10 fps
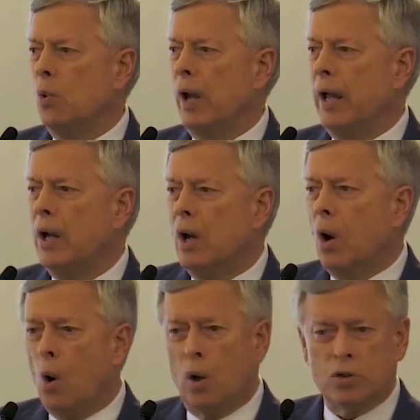we
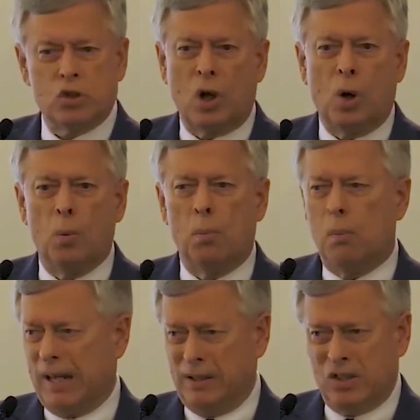also
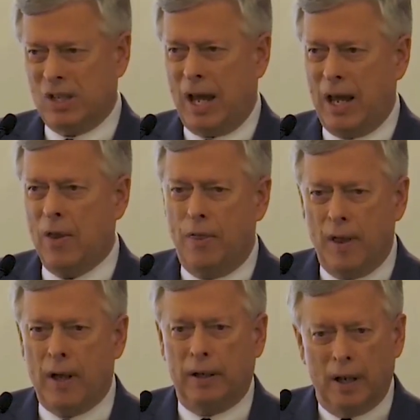might say
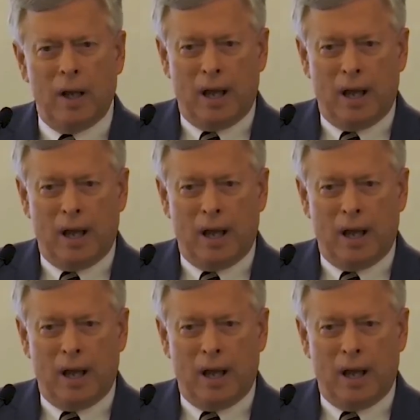that